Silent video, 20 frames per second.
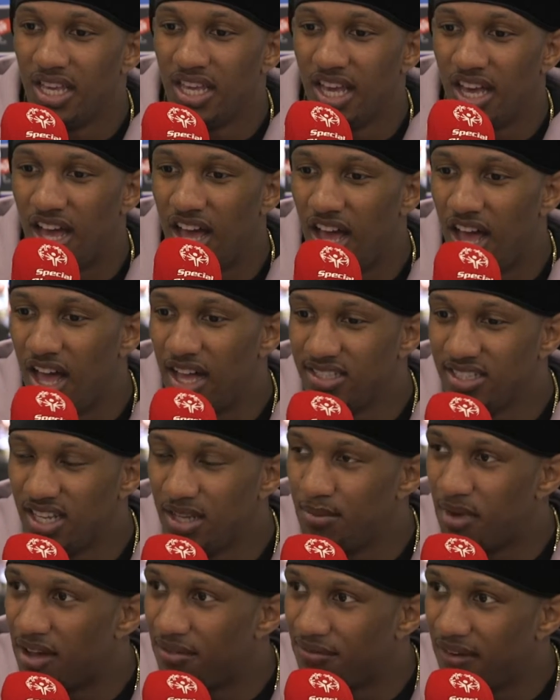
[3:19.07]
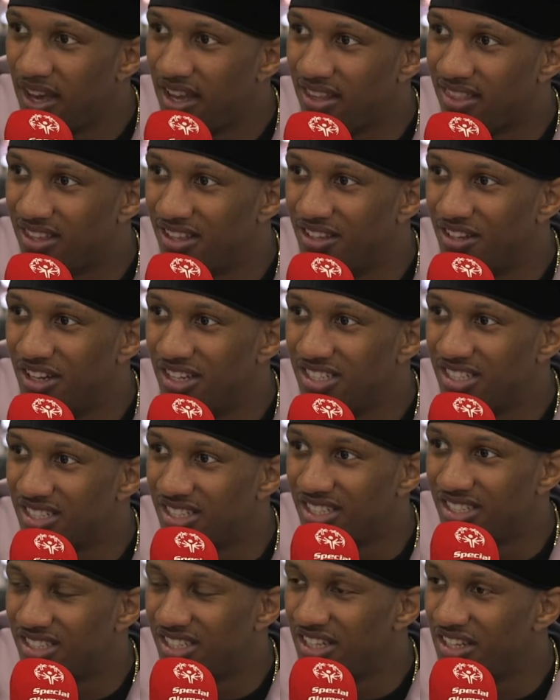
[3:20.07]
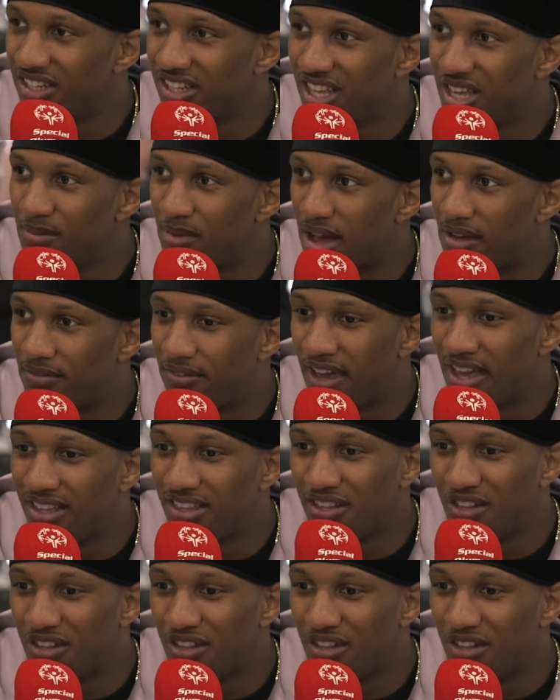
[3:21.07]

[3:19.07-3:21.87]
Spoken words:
Yeah, I'd say my faith, you know, just continue to keep my faith,